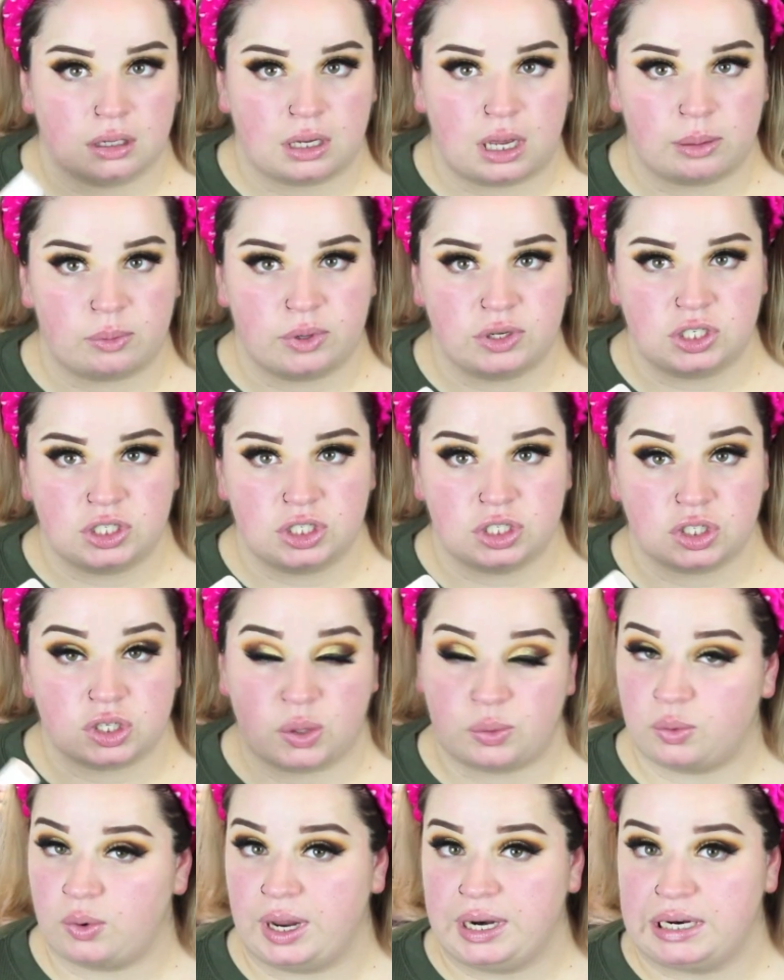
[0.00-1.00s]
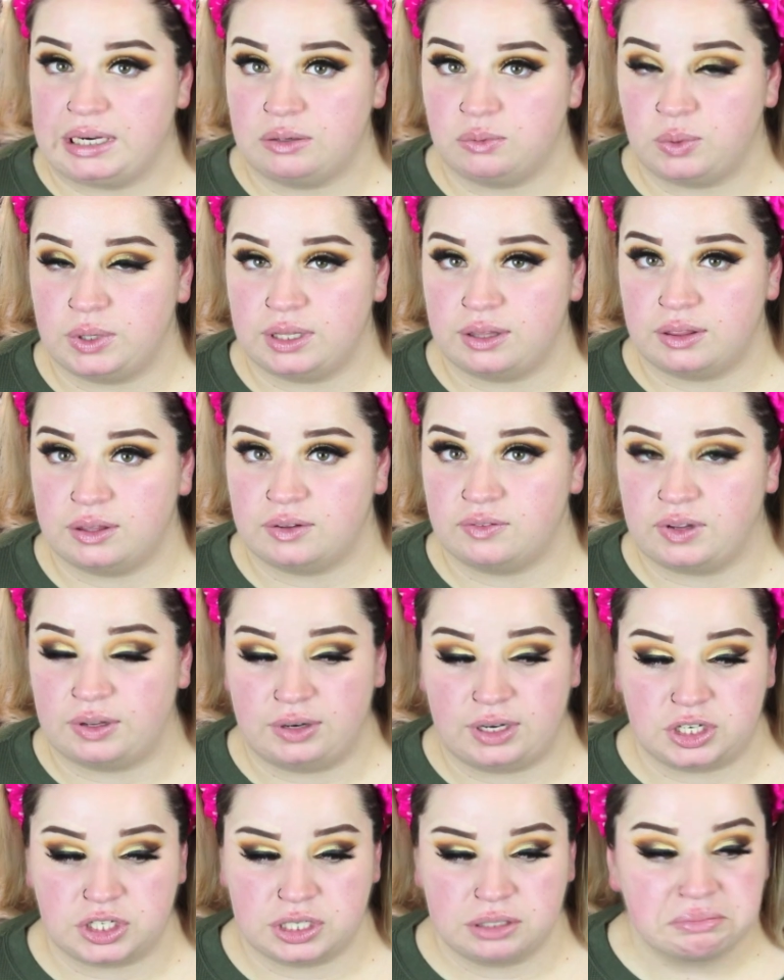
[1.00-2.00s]
I'm going to just go right in with
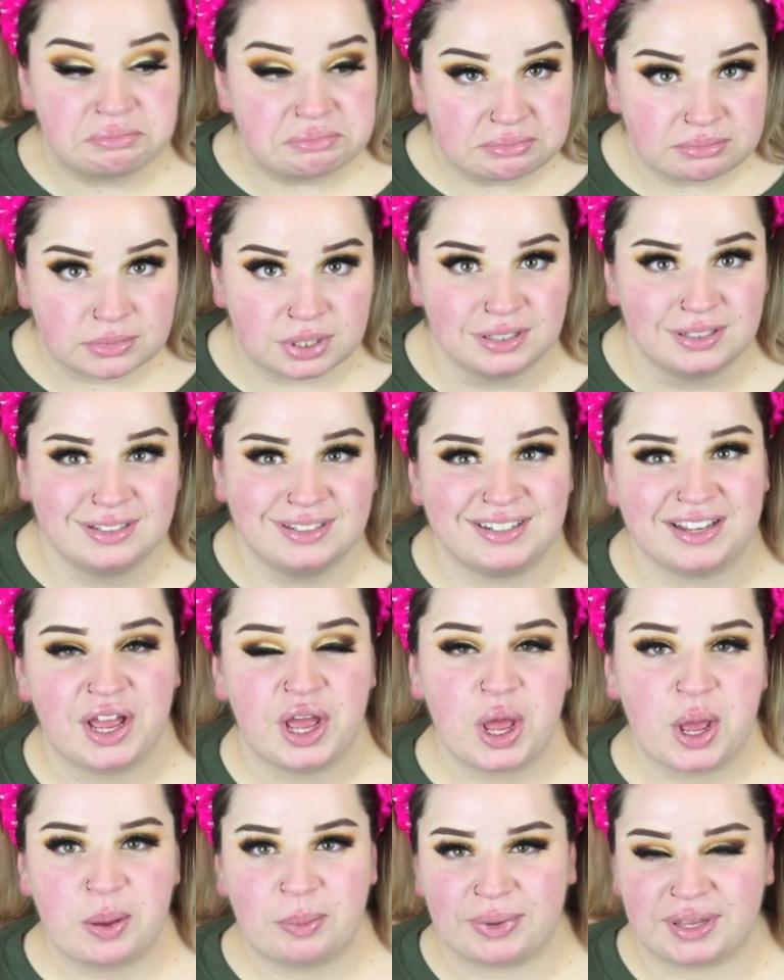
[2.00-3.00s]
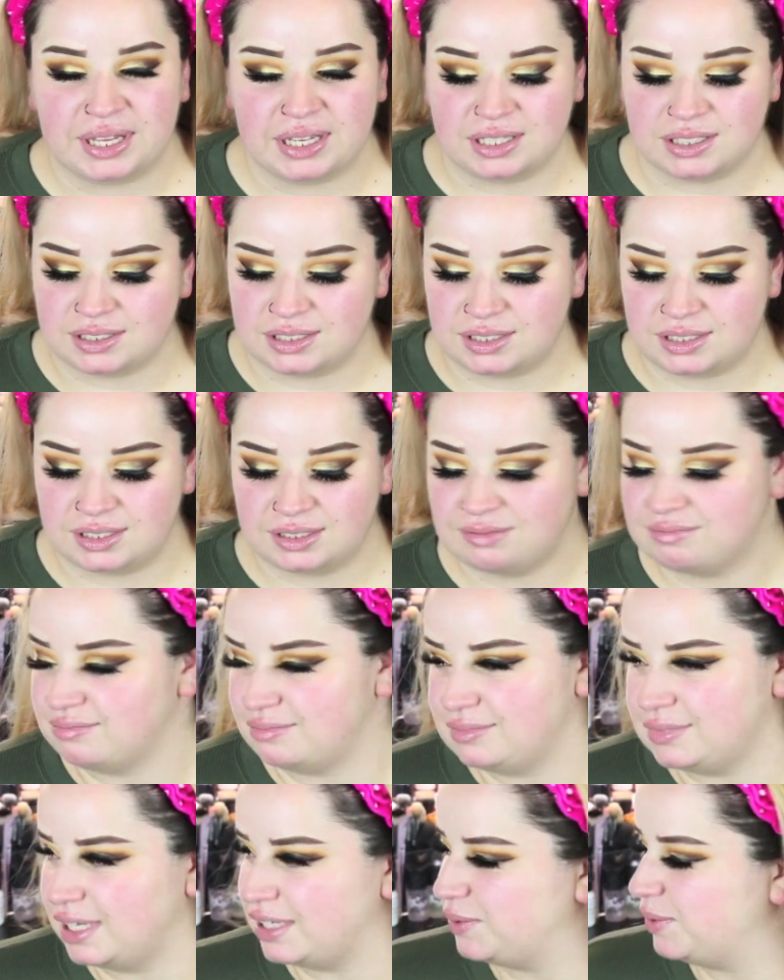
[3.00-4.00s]
foundation because
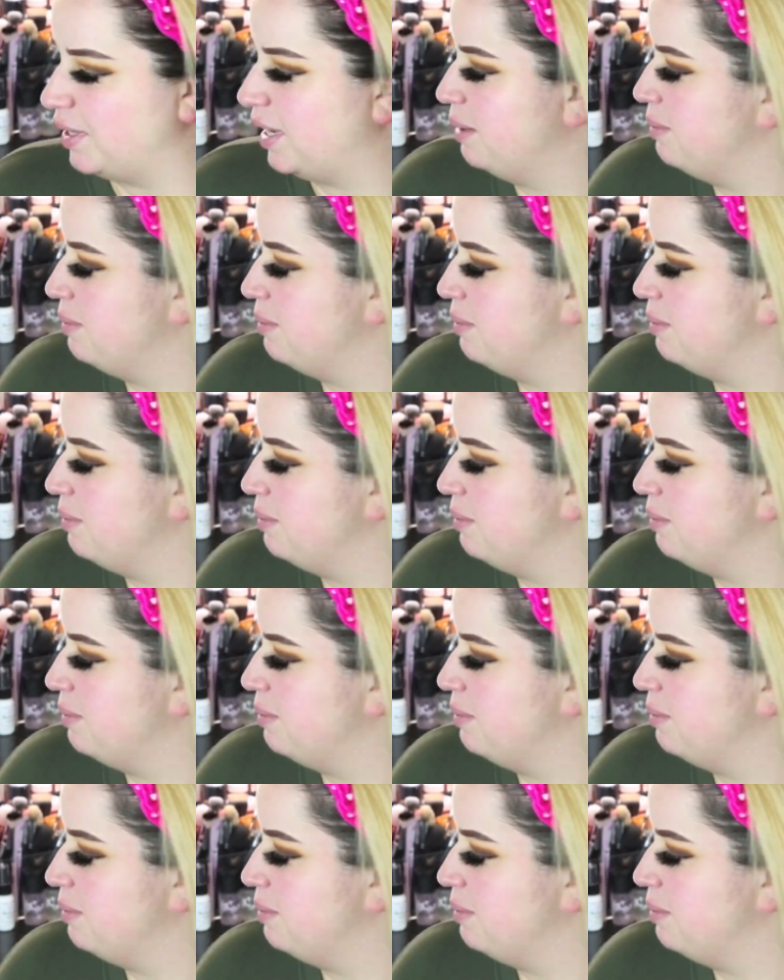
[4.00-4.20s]
that's what